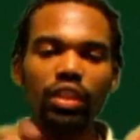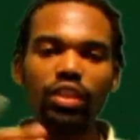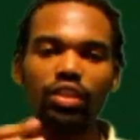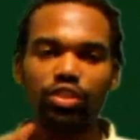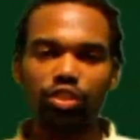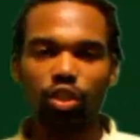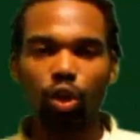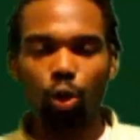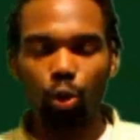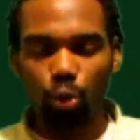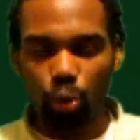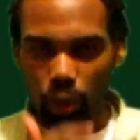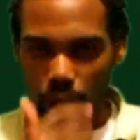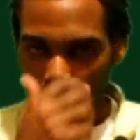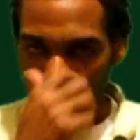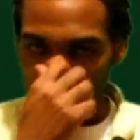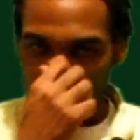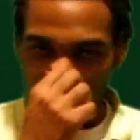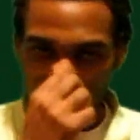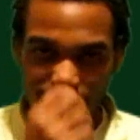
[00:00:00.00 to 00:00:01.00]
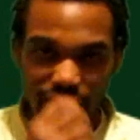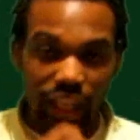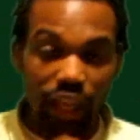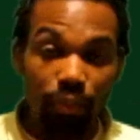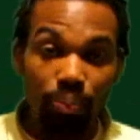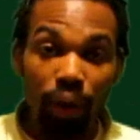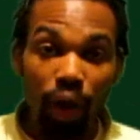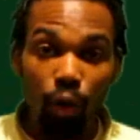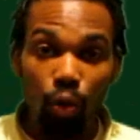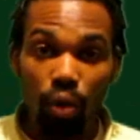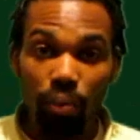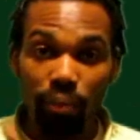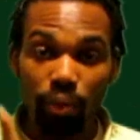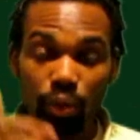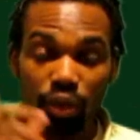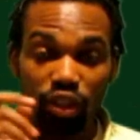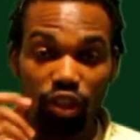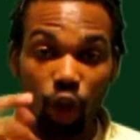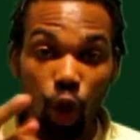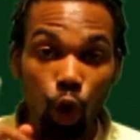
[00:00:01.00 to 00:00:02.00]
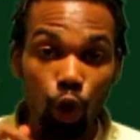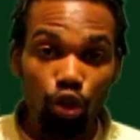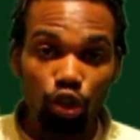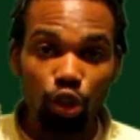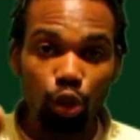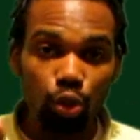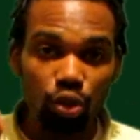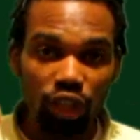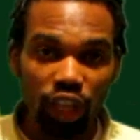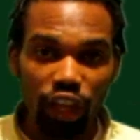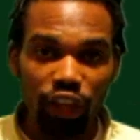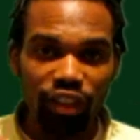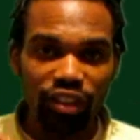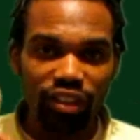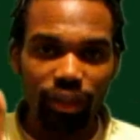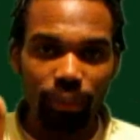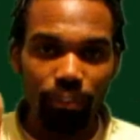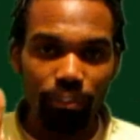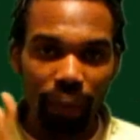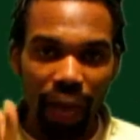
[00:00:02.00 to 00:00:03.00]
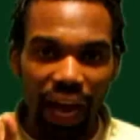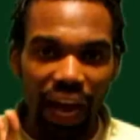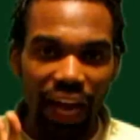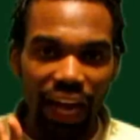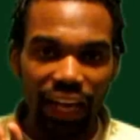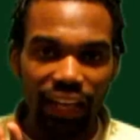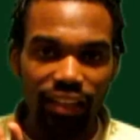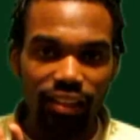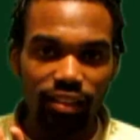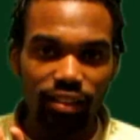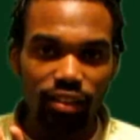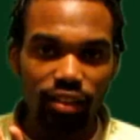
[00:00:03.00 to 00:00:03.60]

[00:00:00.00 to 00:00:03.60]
So keep up with me. With those two theories in mind,